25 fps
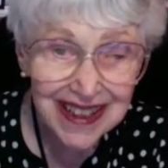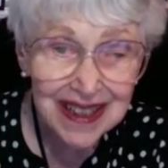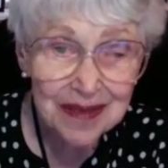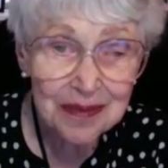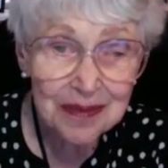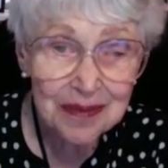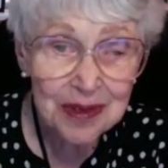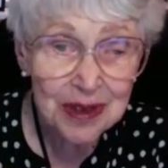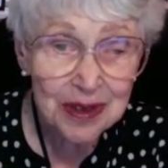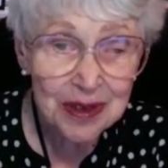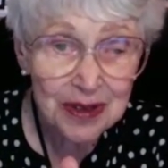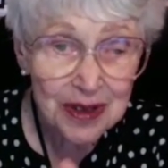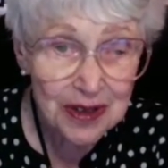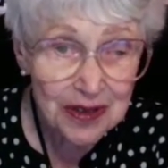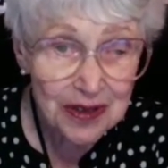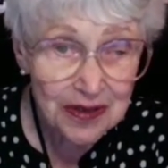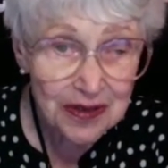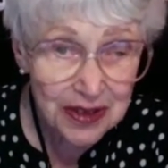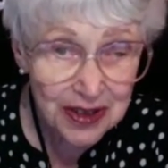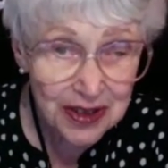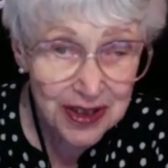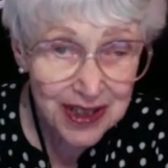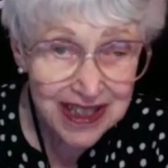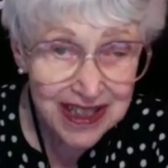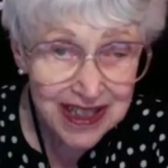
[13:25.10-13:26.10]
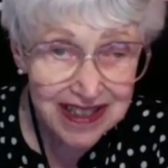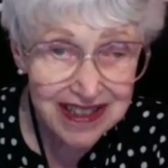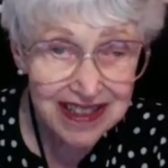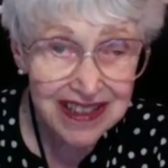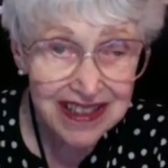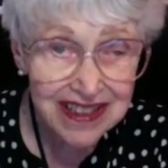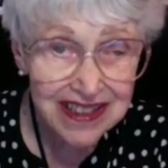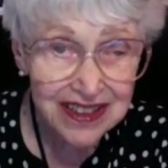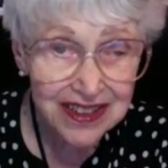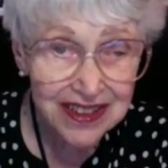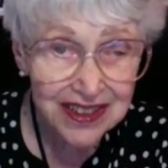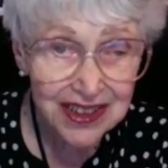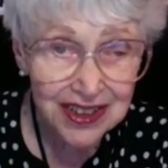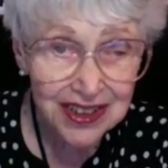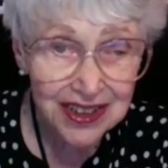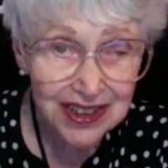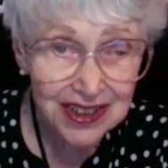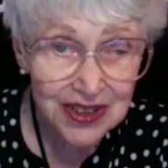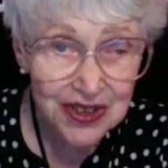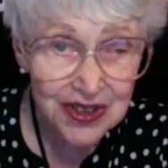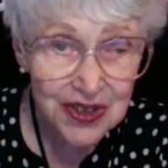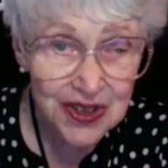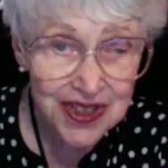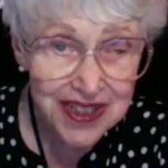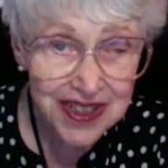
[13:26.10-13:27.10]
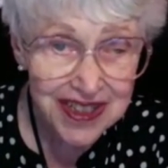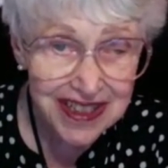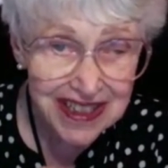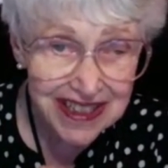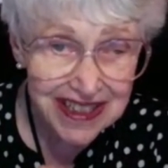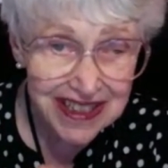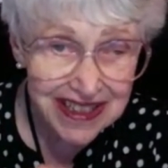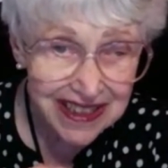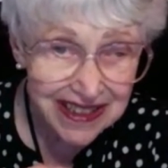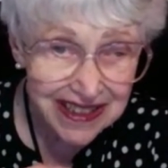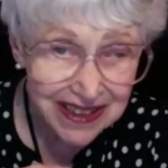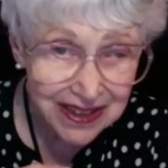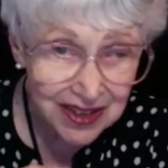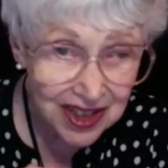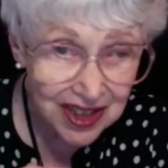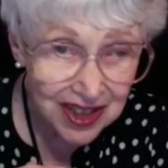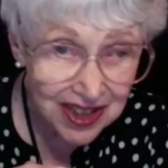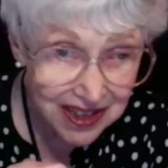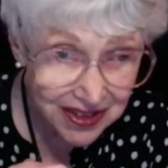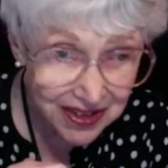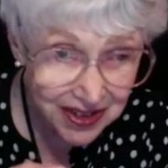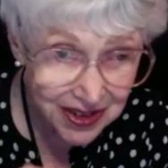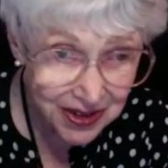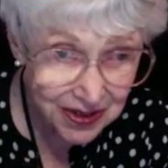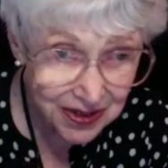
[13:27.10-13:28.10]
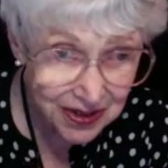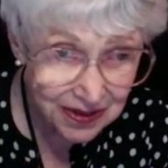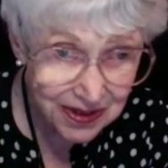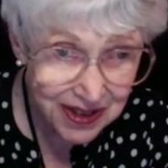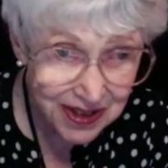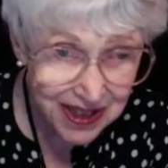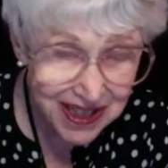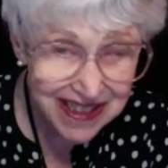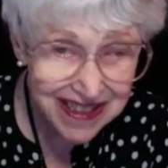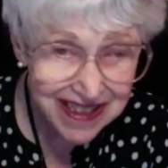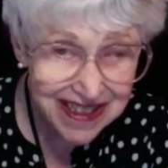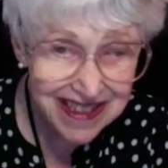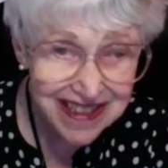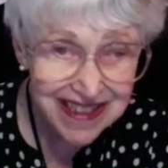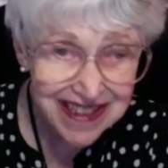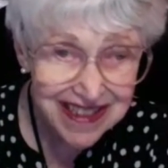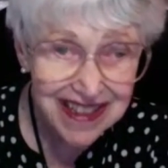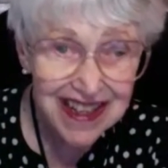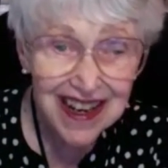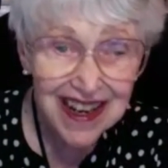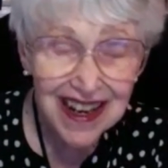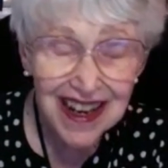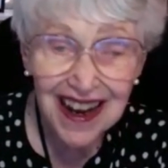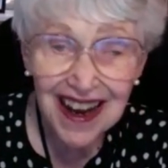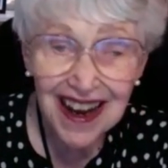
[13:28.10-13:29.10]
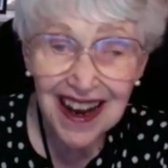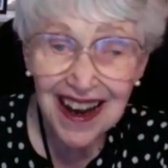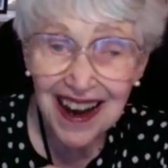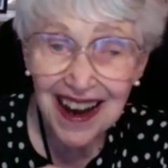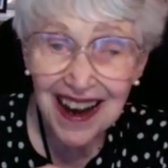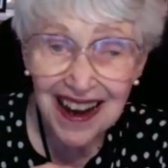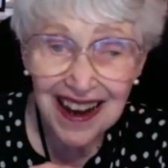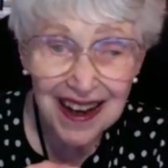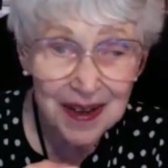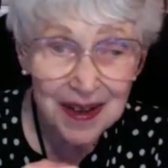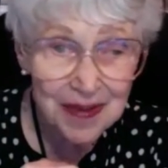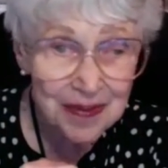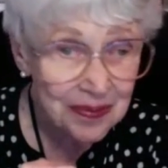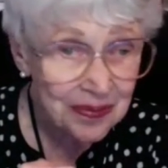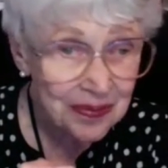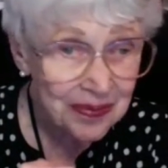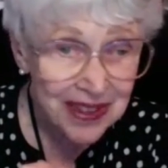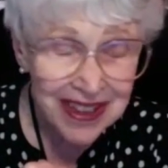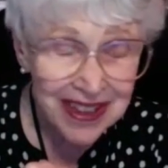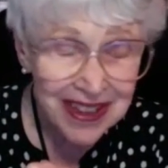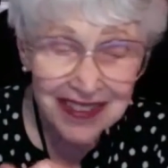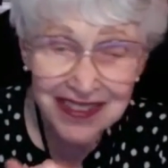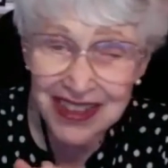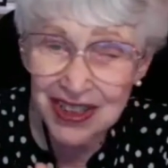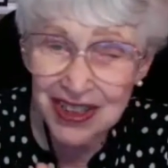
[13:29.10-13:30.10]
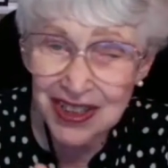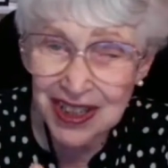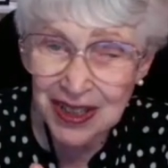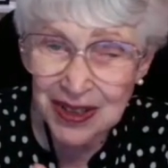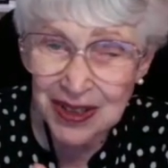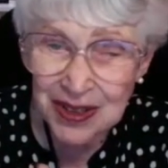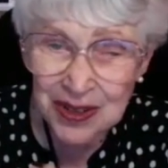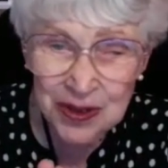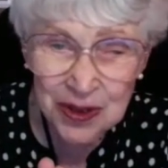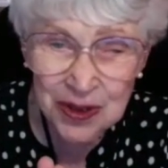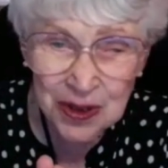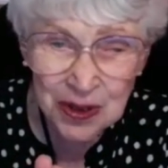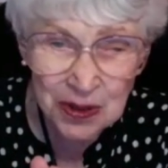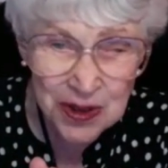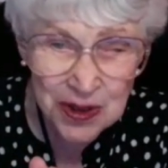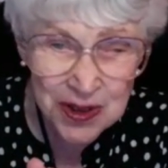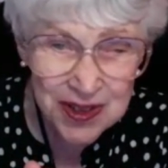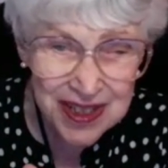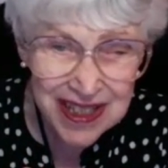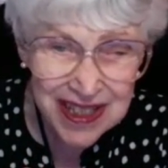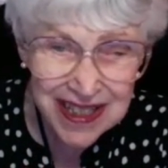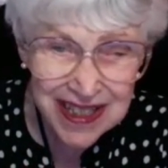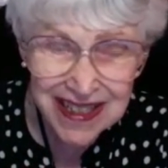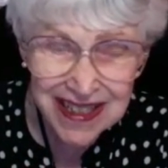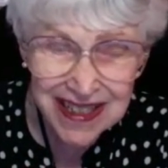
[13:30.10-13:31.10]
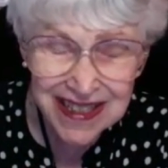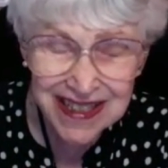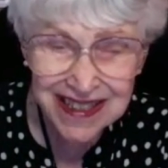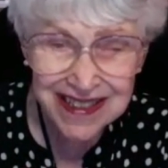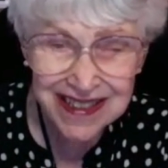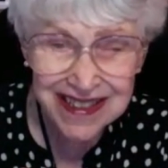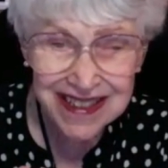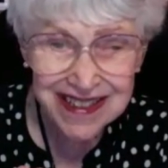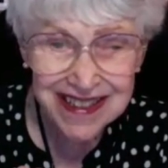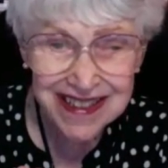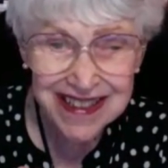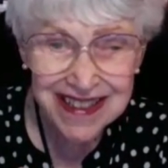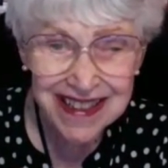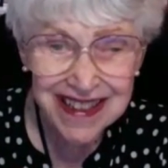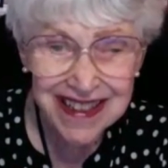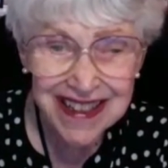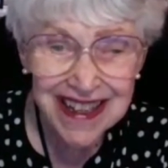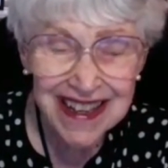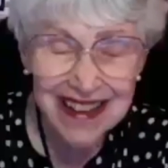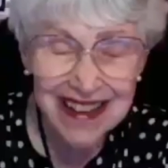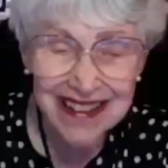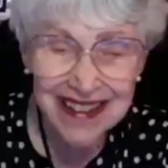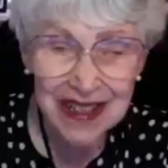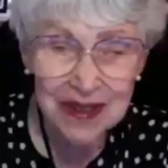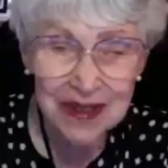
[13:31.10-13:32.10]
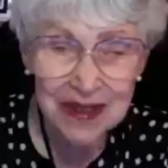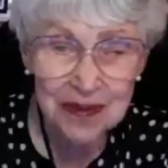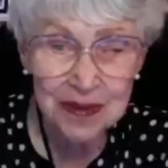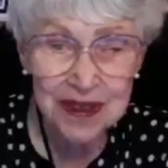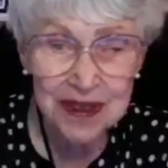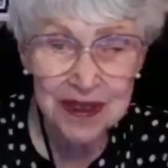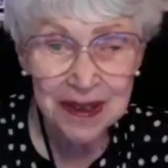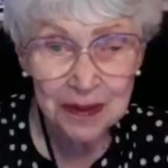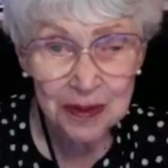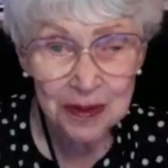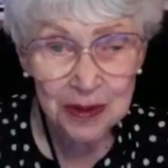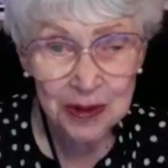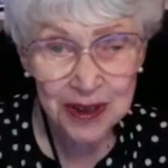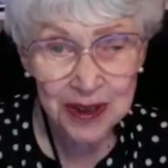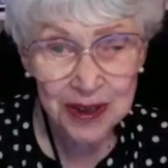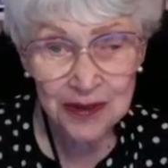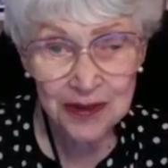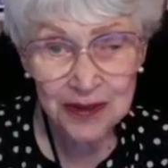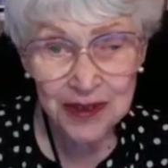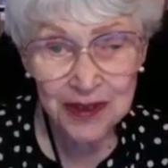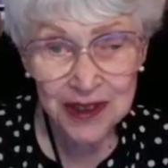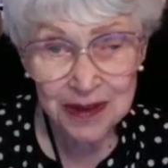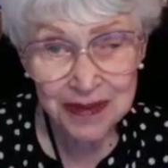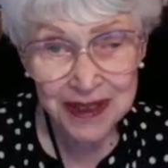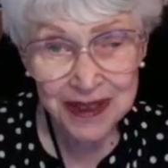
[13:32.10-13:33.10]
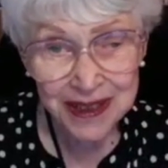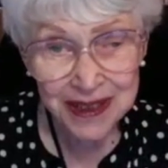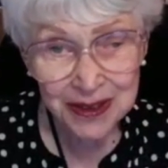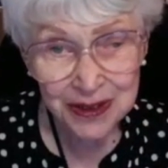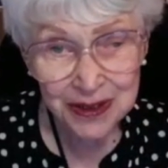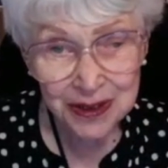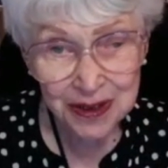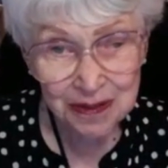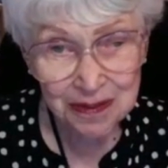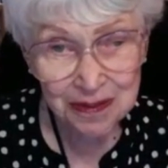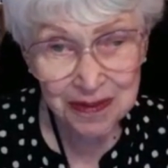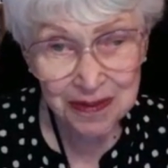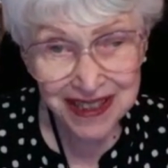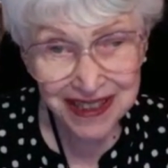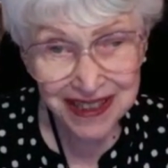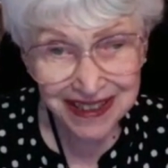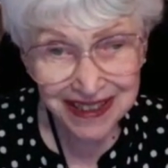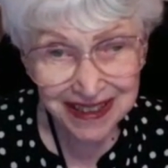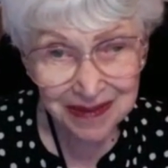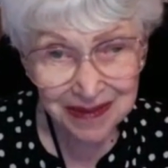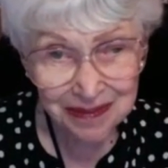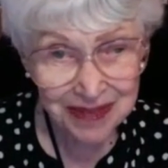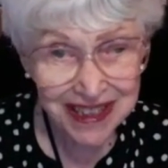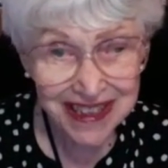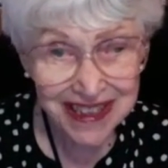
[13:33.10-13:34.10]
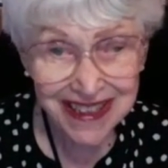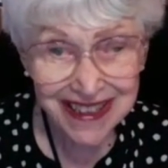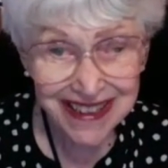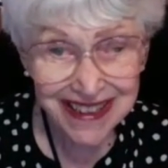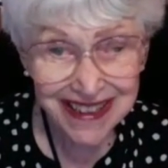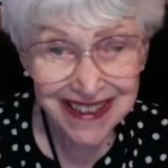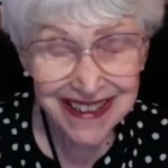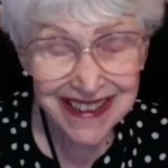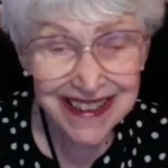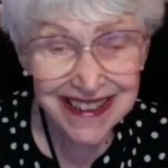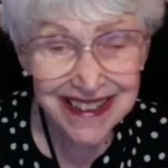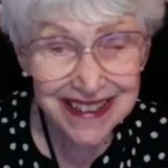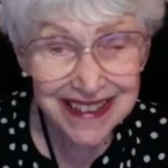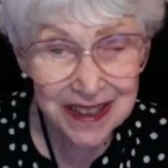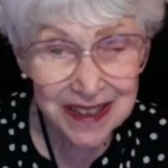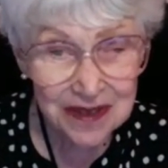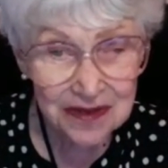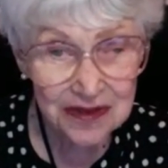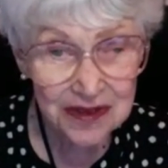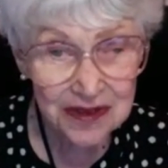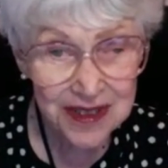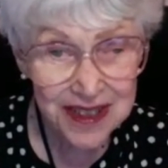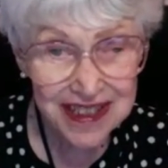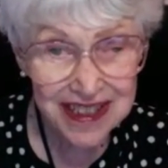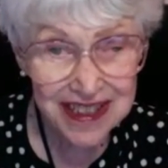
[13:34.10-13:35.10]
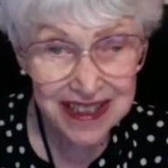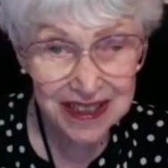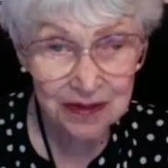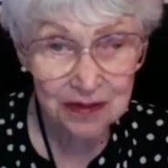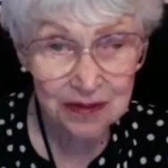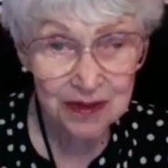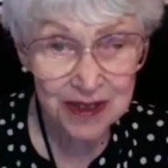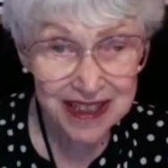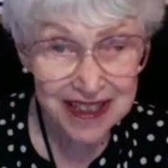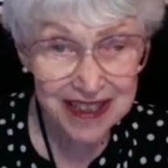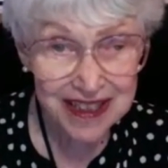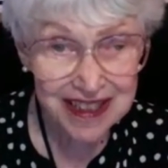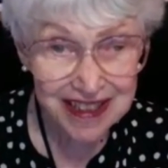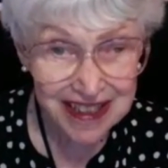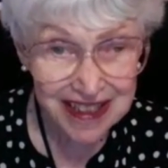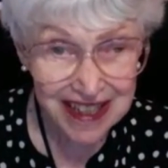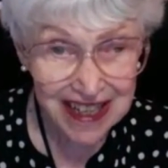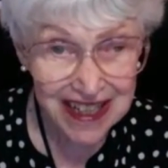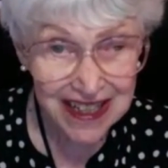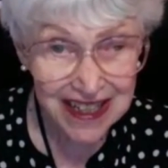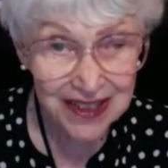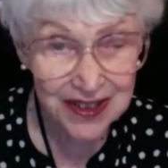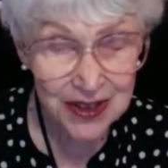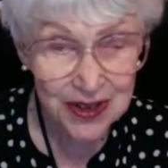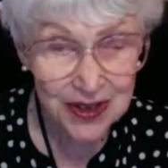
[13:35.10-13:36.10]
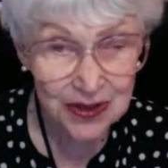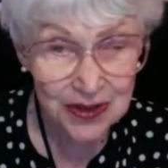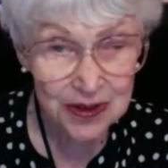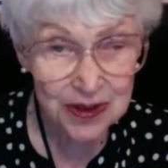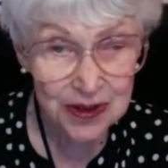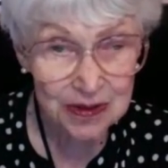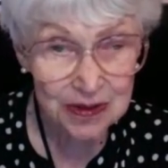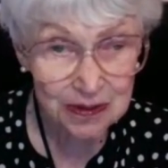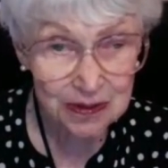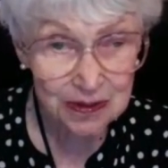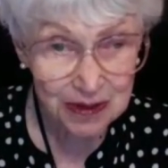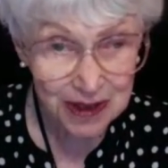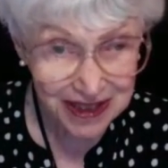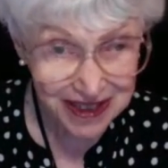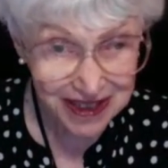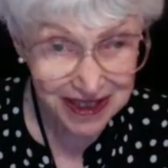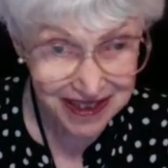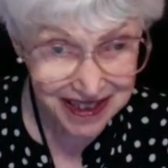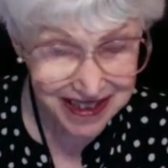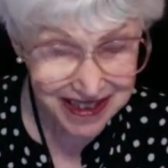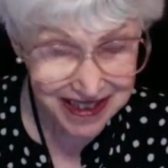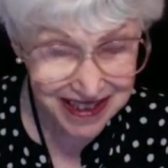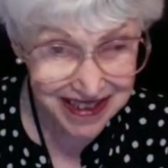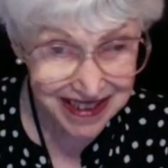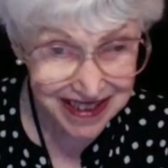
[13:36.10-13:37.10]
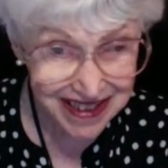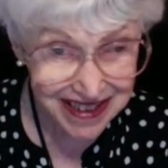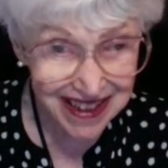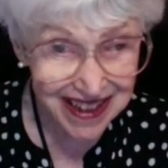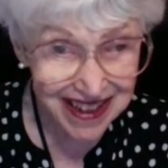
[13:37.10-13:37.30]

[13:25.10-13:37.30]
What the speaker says: Moreover, as the archaeologist Ian Hodder writes, there are no signs that being born female or male made any difference in one's status or wealth.